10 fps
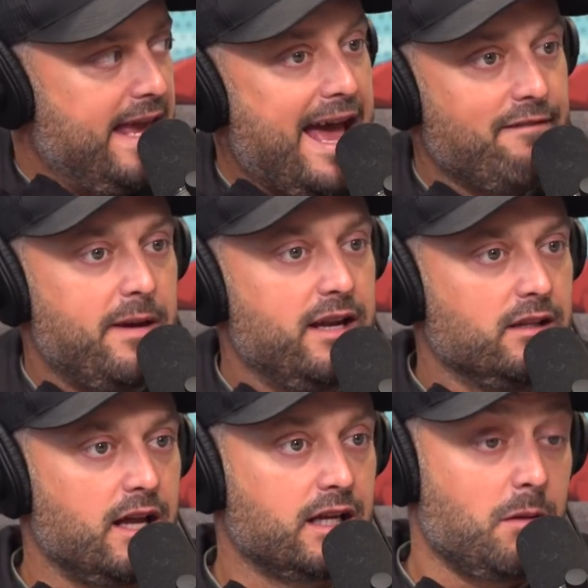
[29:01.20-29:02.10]
have made a
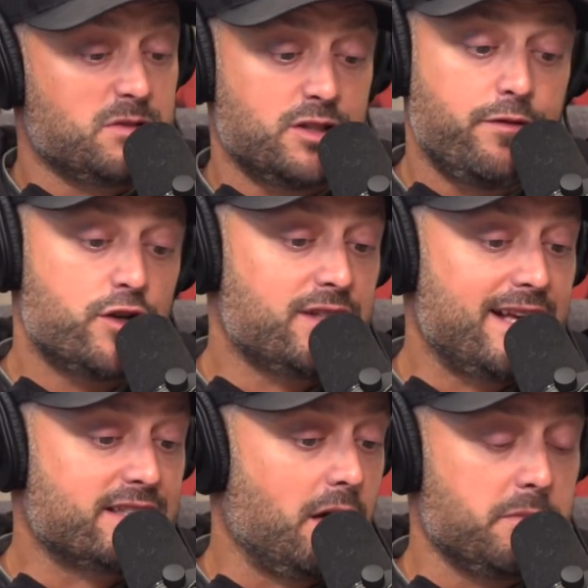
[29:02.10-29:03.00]
lot of comics. The first
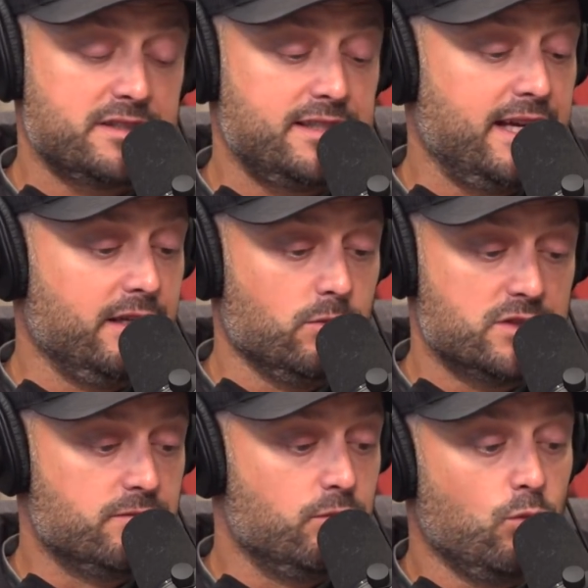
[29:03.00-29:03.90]
Last Comic Standing
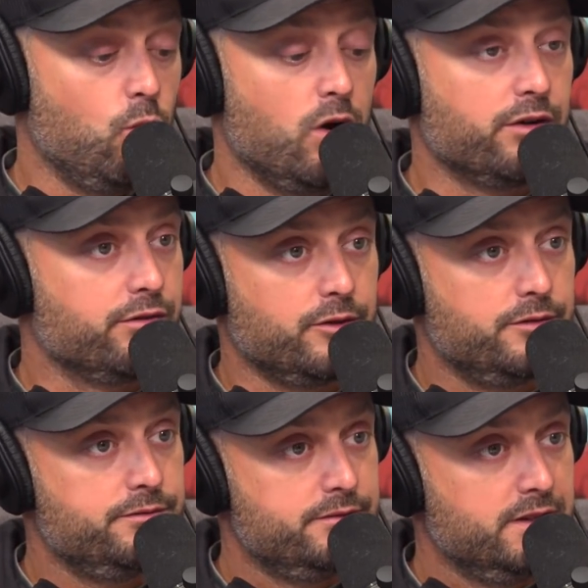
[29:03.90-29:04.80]
was wonderful.
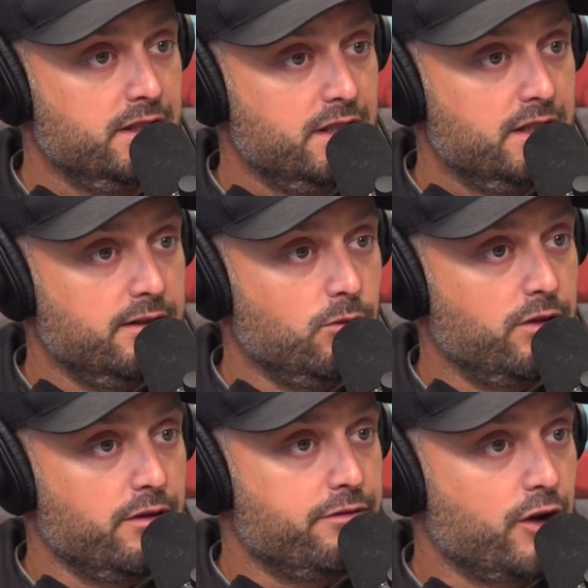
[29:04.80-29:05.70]

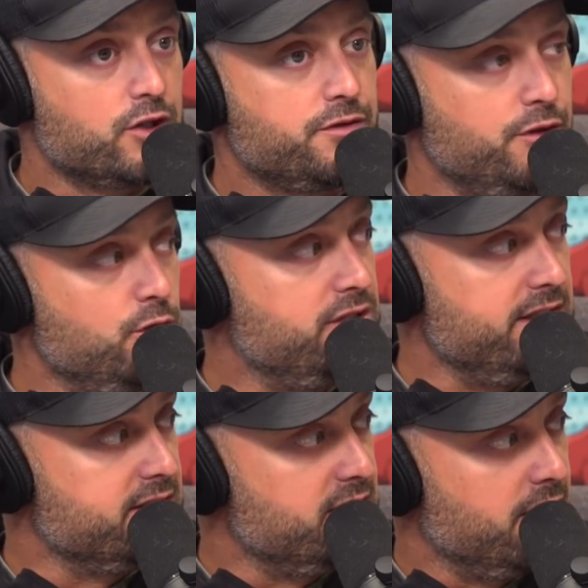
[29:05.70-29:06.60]
The first few
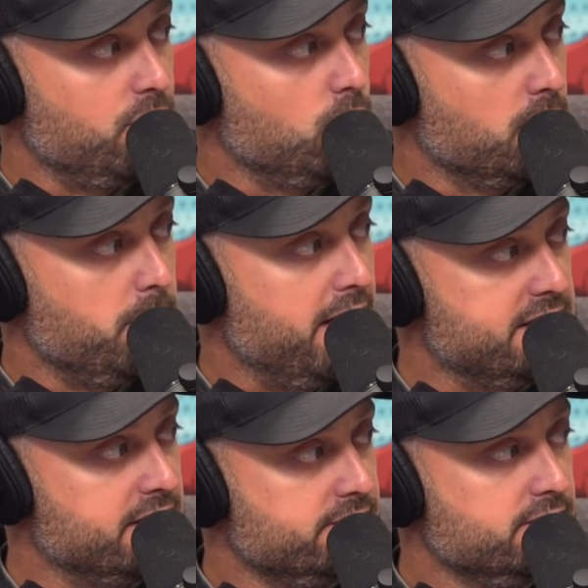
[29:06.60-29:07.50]
seasons of it were
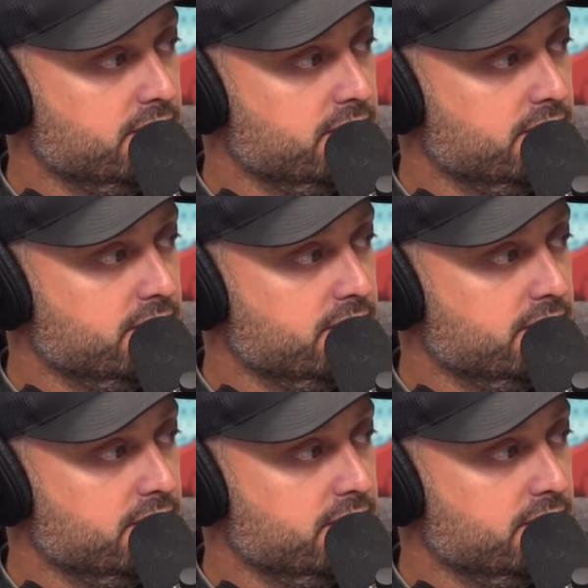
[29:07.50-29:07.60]
amazing,